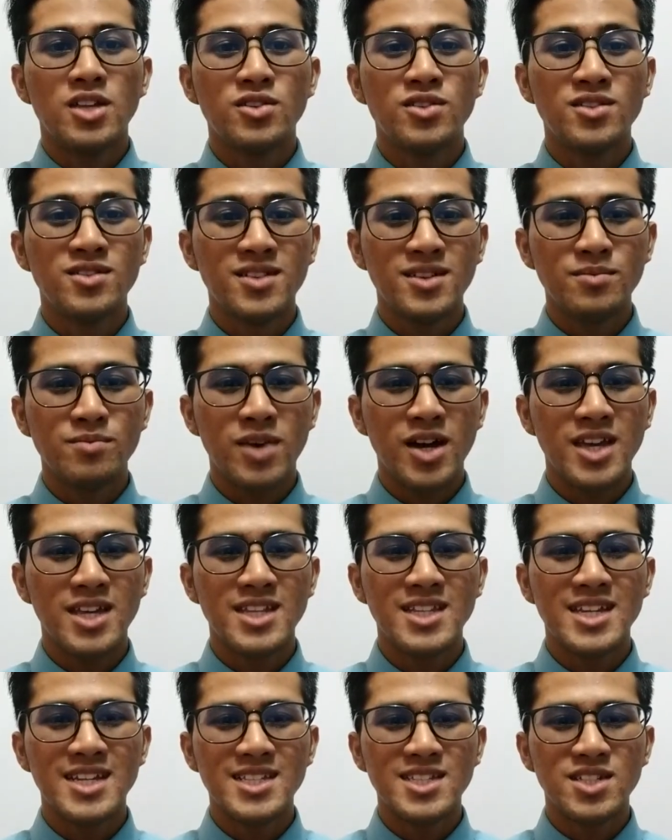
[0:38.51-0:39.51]
During my
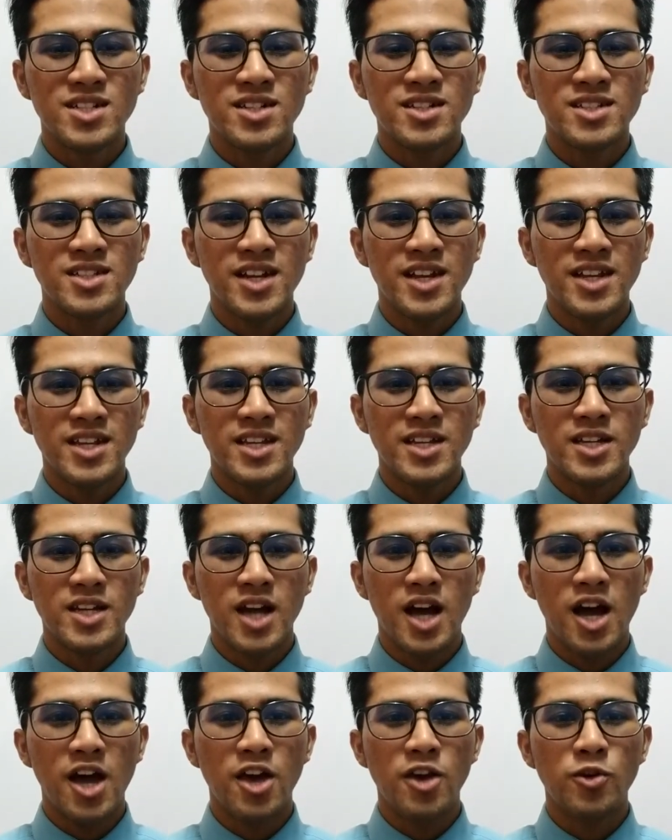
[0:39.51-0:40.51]
industrial training,
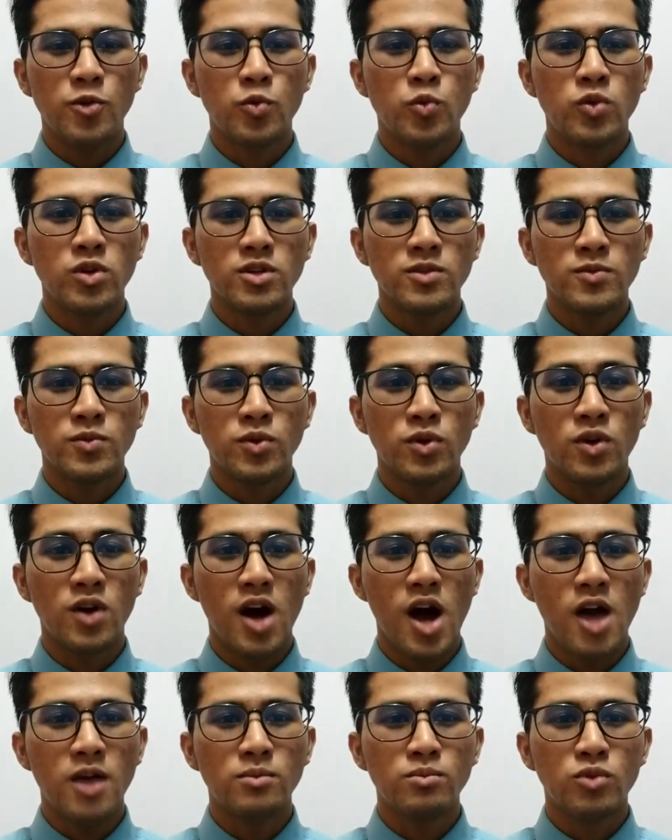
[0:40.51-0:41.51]
I have worked
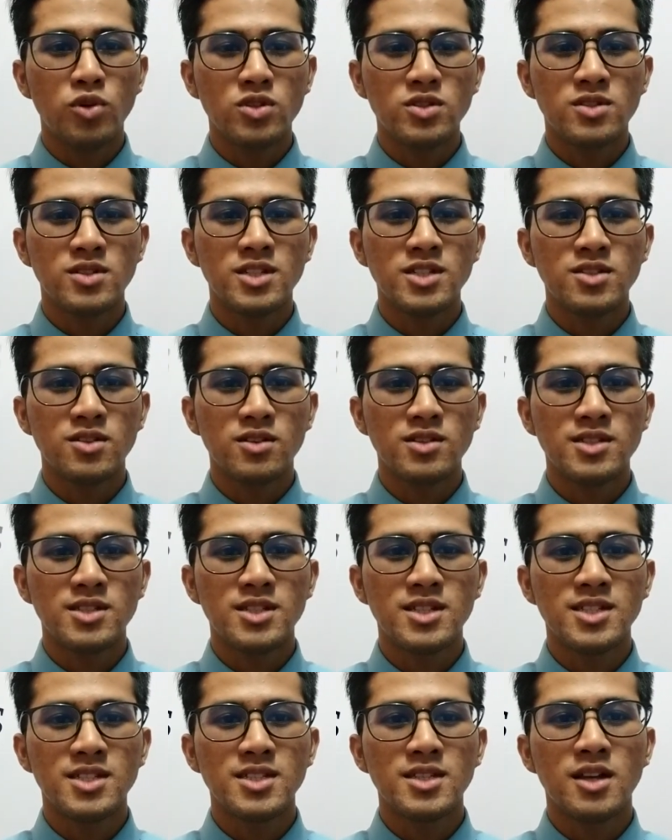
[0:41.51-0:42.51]
for Unbox
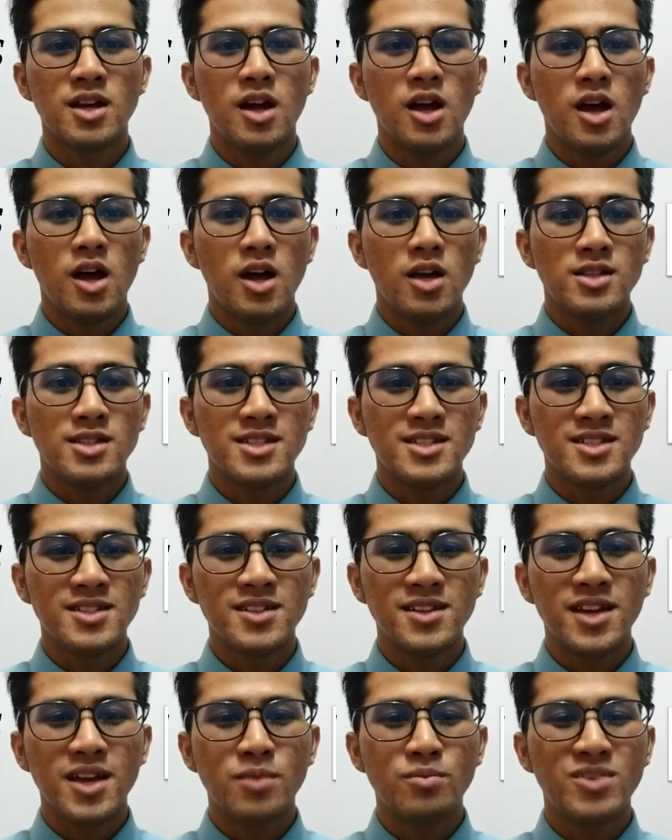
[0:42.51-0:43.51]
Resources
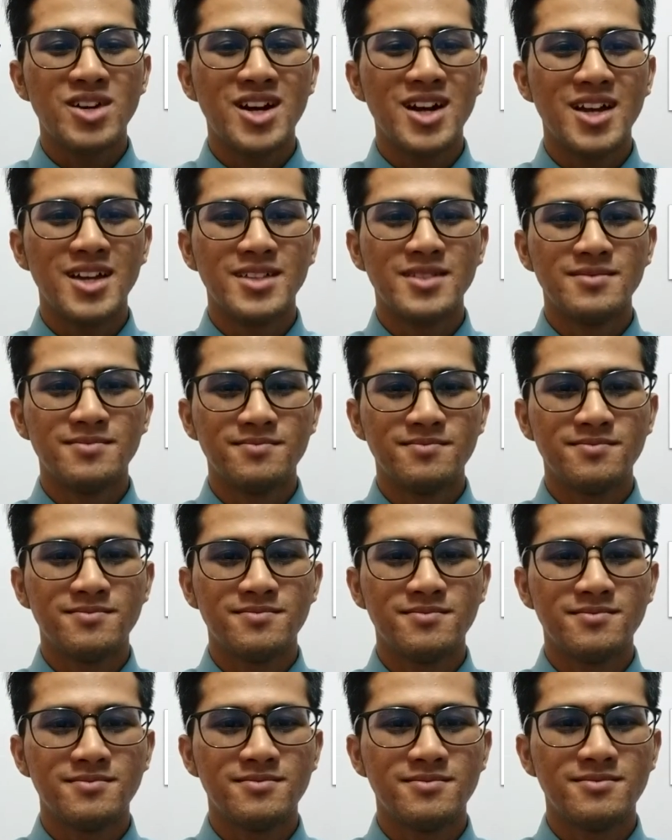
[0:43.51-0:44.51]
Sendirian Berhad.
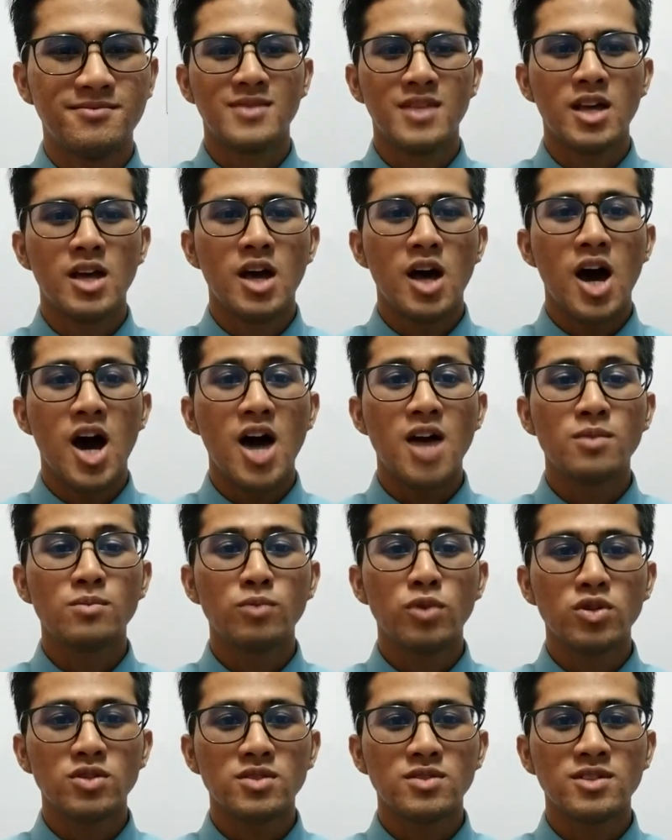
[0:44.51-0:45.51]

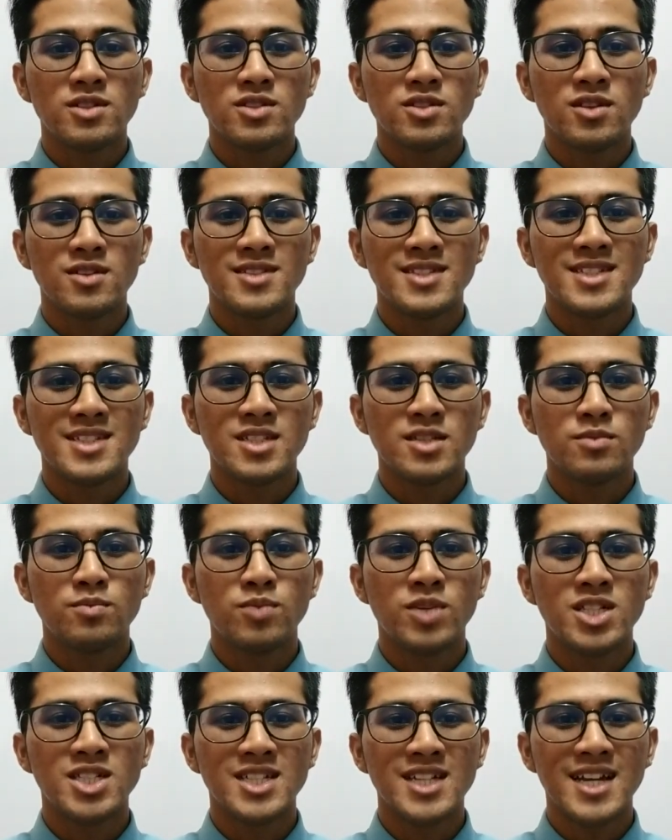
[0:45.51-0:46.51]
Unbox Resources
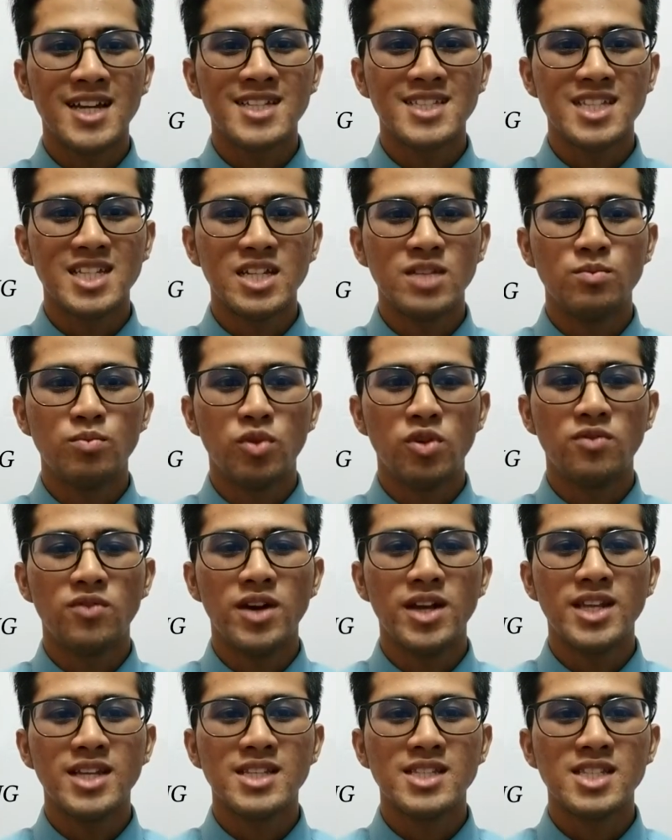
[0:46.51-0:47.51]
specialize in
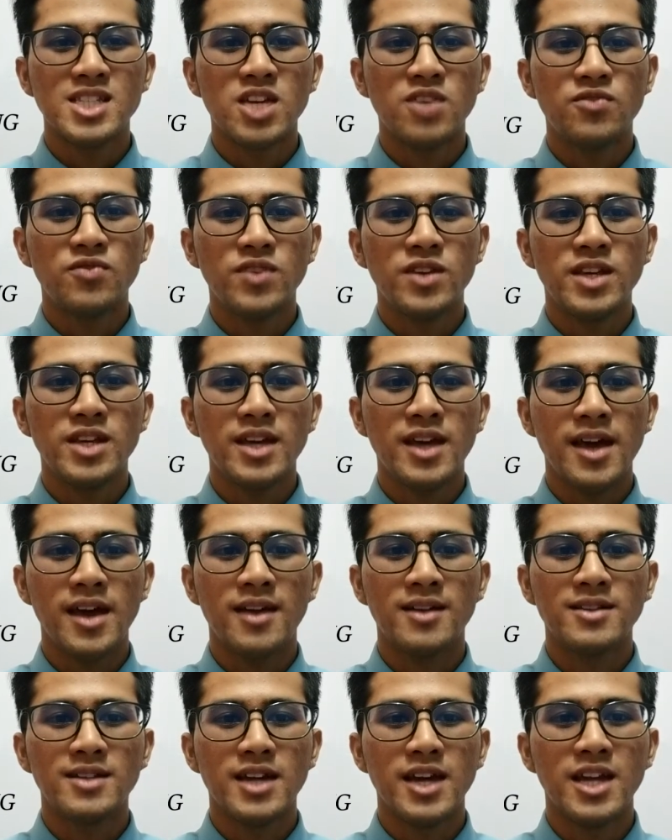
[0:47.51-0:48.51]
providing safety,
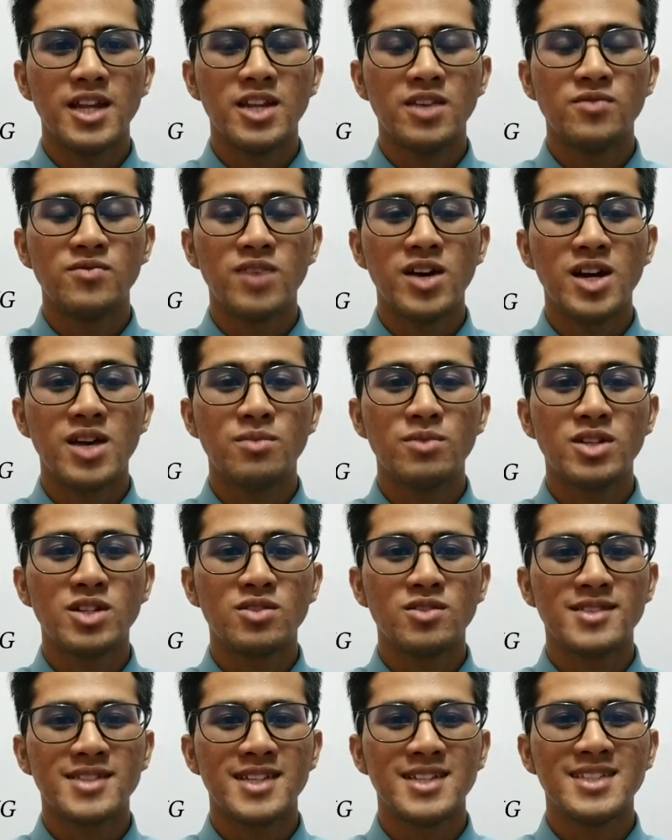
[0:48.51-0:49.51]
health and
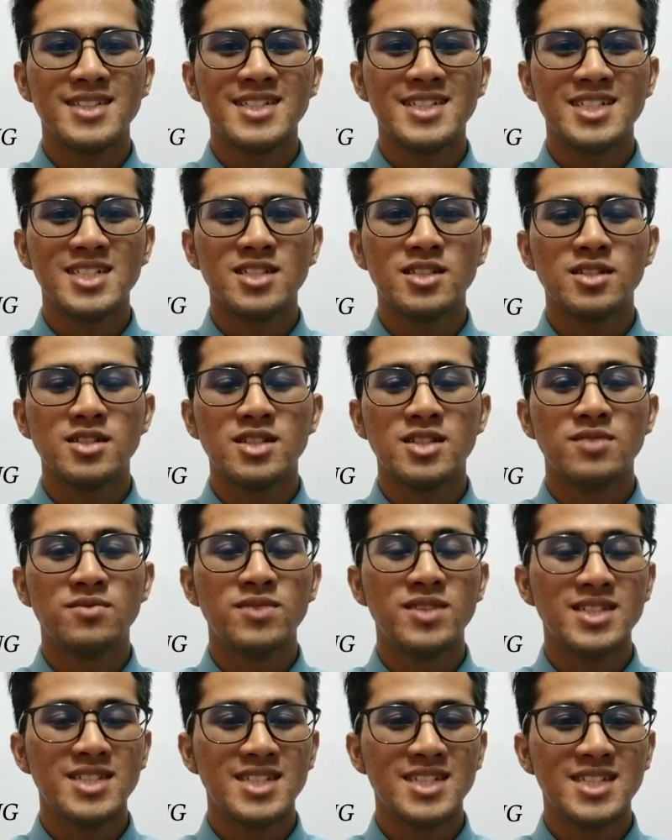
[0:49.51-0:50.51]
environment consultation
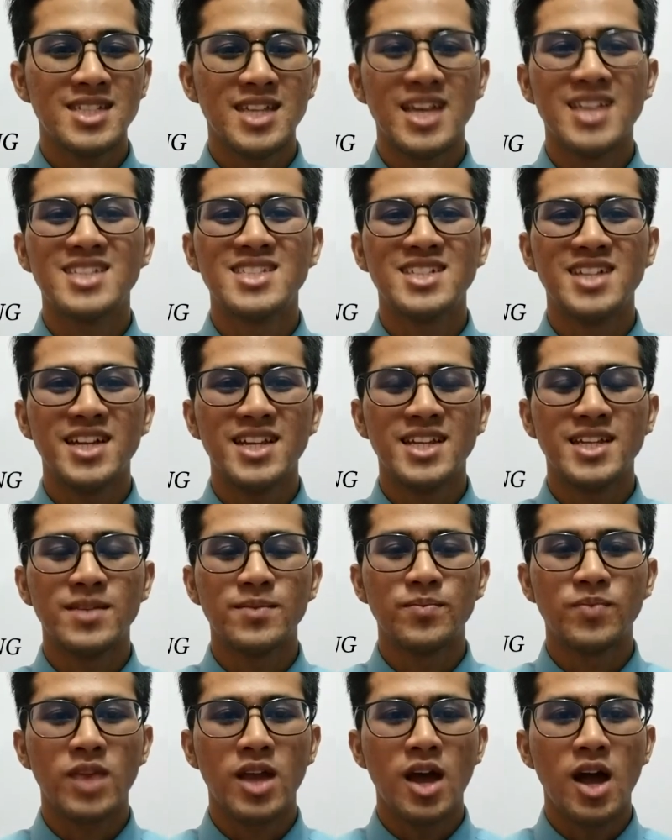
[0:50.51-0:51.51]
services and
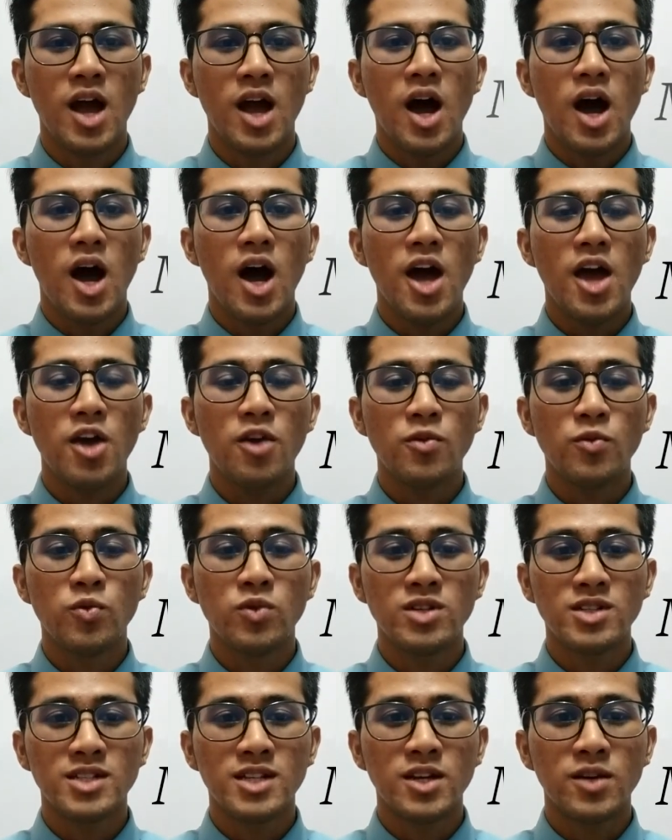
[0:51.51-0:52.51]
training. I have
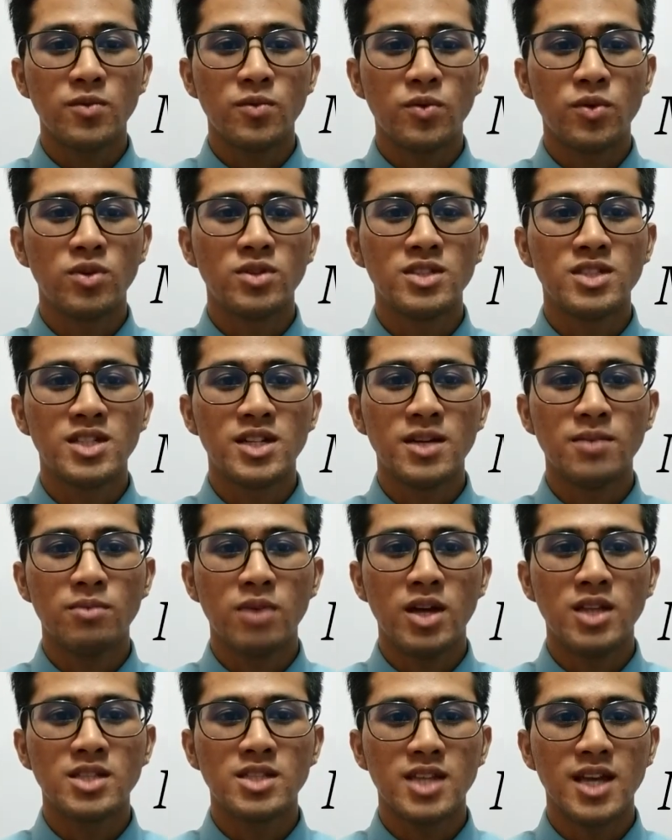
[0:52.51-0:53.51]
worked there for 3
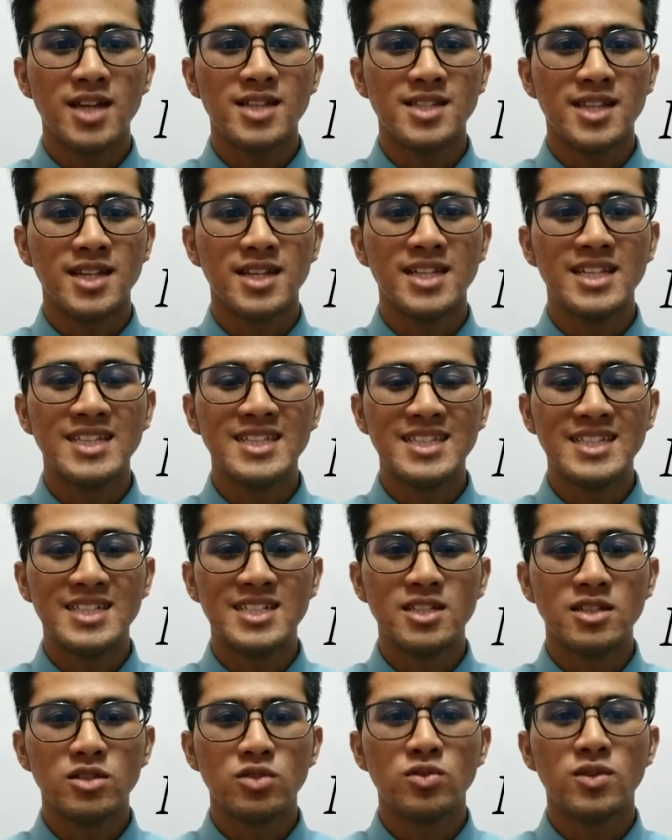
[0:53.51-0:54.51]
months as an
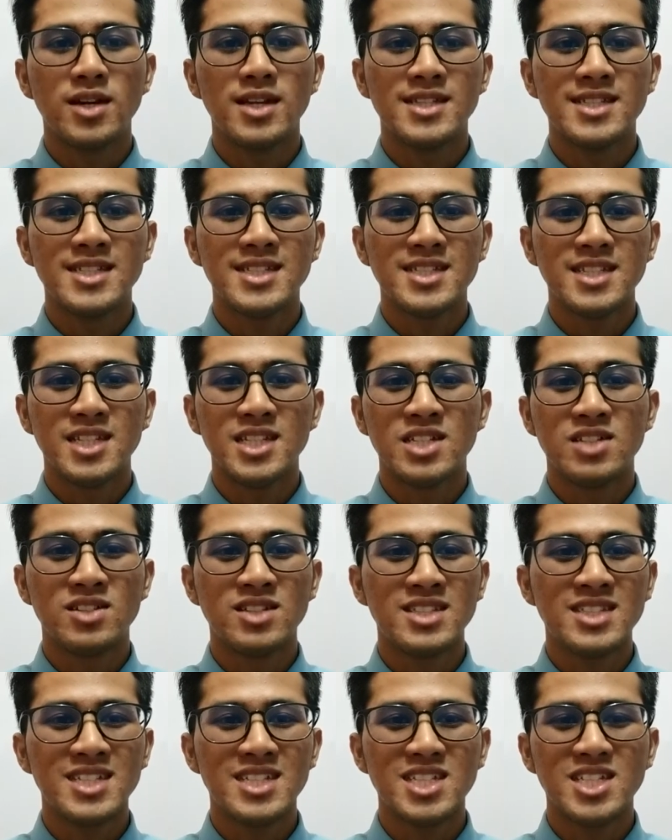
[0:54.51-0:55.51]
intern to assist in
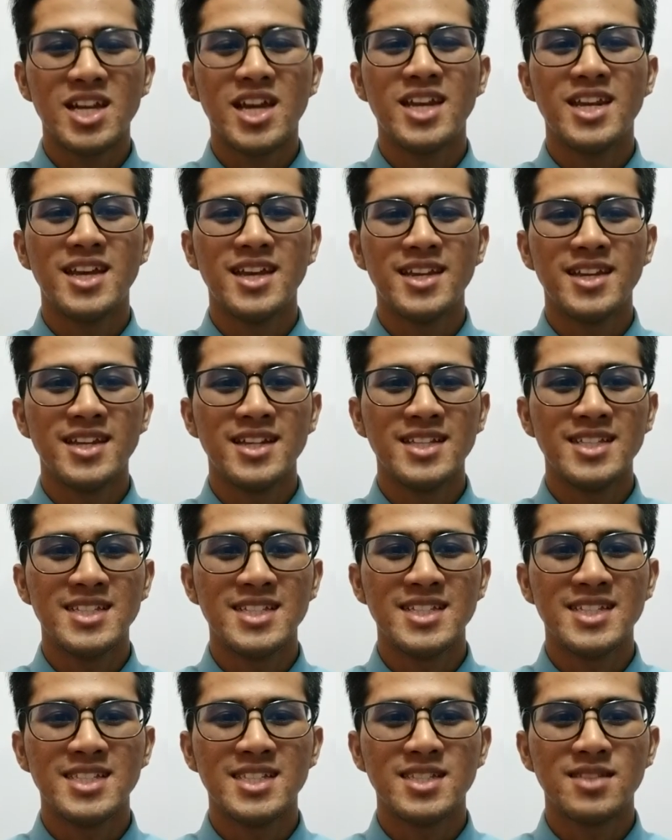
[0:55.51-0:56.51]
research and
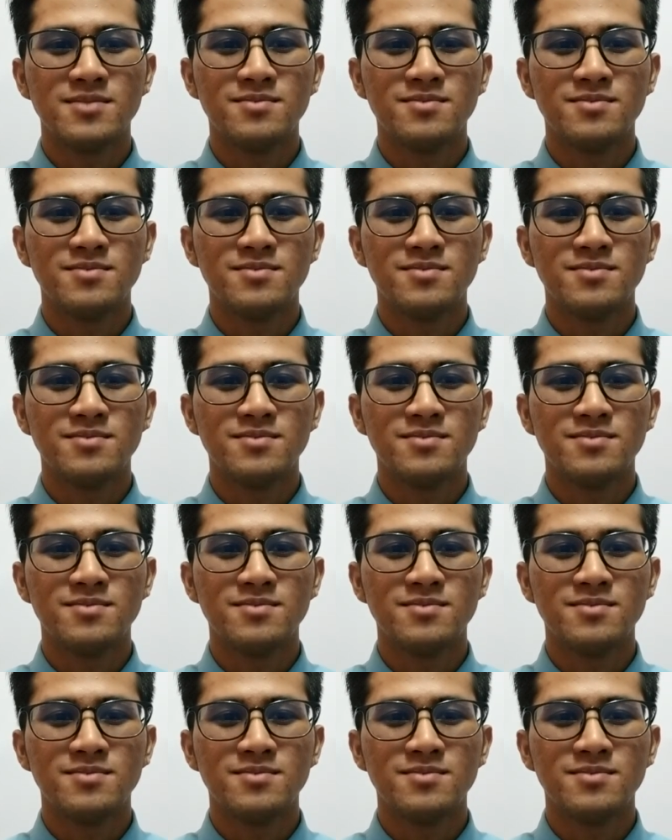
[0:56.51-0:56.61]
analysis.